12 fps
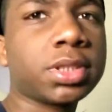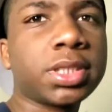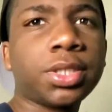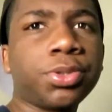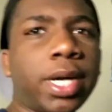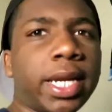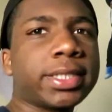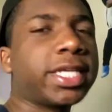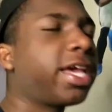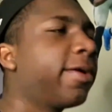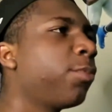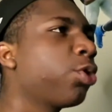you gotta say
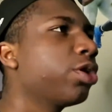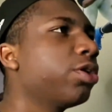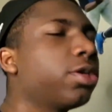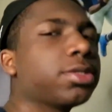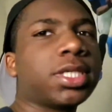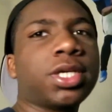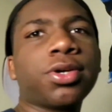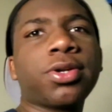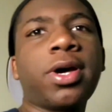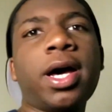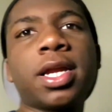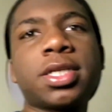good morning, you know what I'm saying? You don't
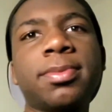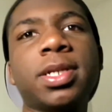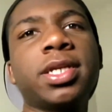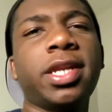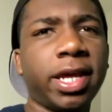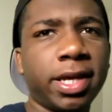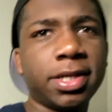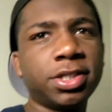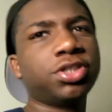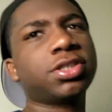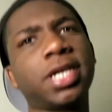know how somebody's day is. You just